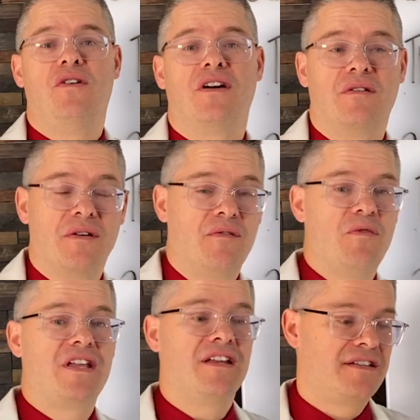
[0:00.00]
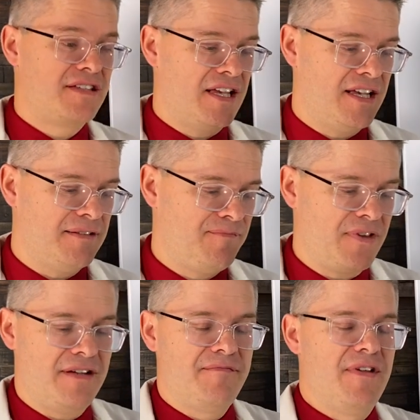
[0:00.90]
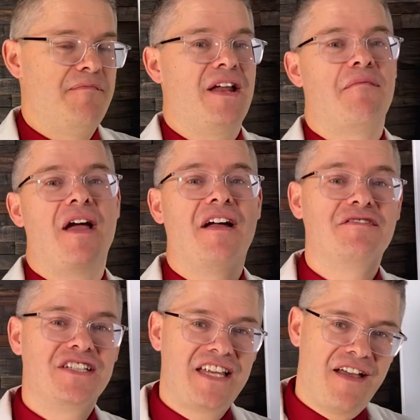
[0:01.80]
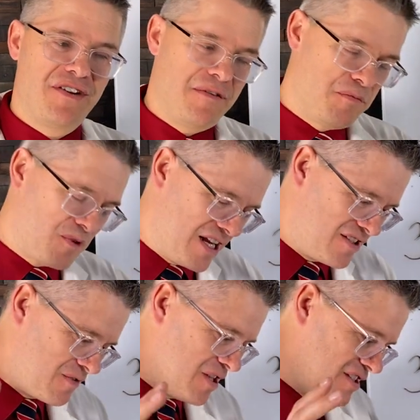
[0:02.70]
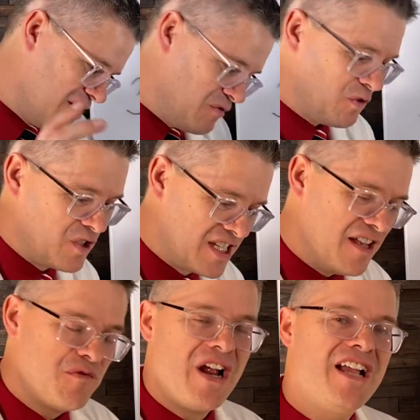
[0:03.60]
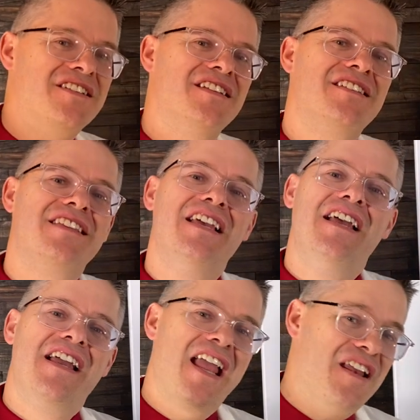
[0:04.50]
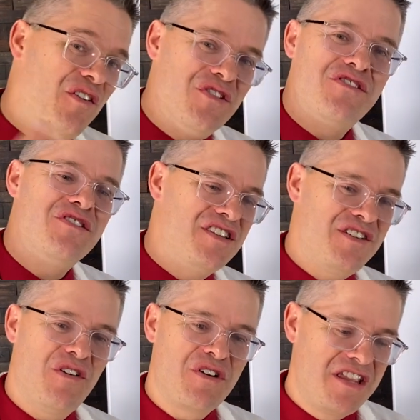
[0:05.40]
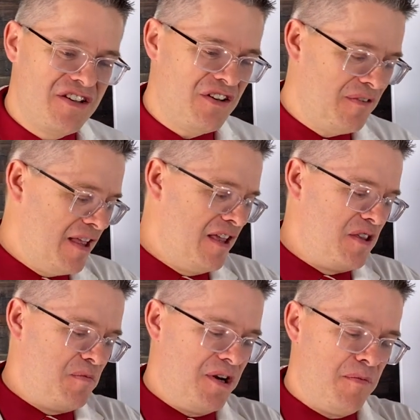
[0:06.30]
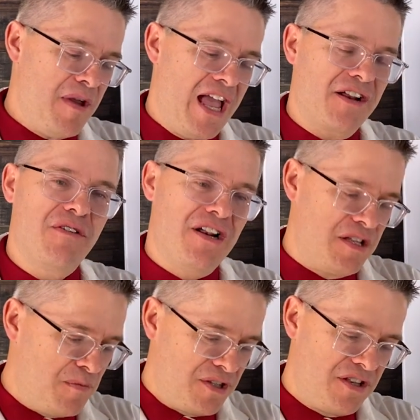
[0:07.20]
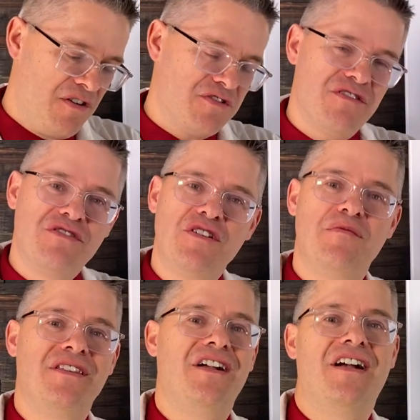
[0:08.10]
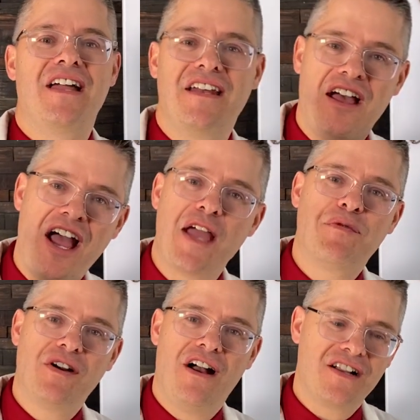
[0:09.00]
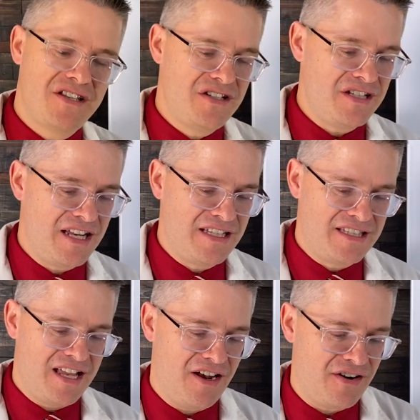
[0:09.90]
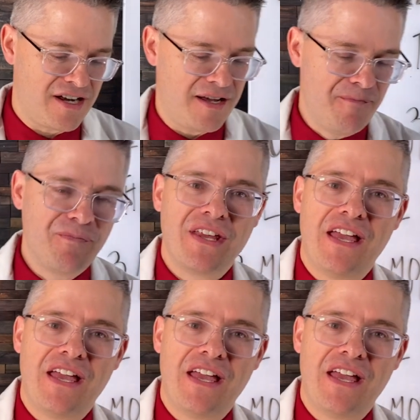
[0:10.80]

or we can, uh, man, I'm just having a brain squeeze, skin rashes, and ulcers that don't heal. You put a bag around it, you put the ozone tube in there, and it hyperoxygenates the area.